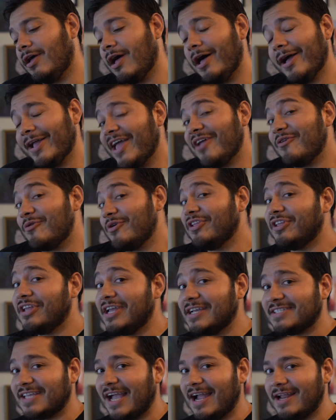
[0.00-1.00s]
I get really
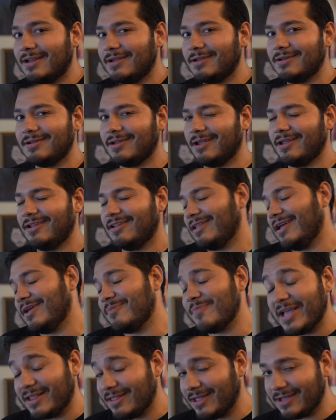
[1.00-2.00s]
excited and like
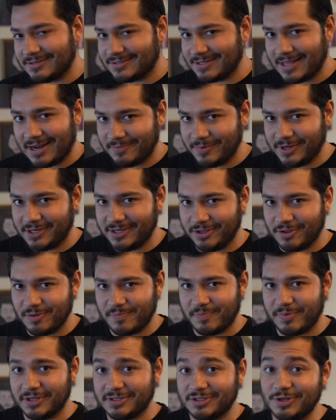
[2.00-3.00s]
make like it's not a big deal,
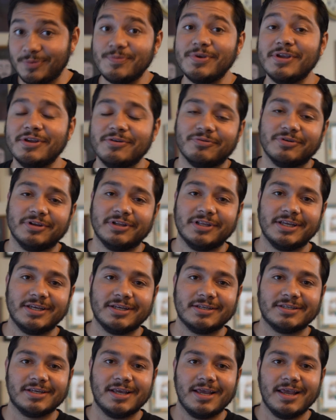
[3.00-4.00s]
but to me it really
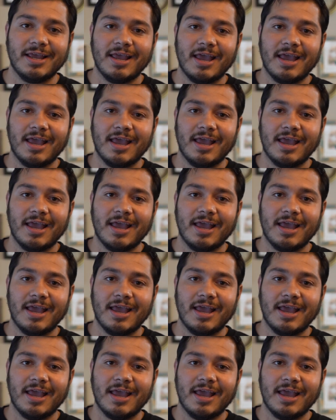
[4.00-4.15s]
is.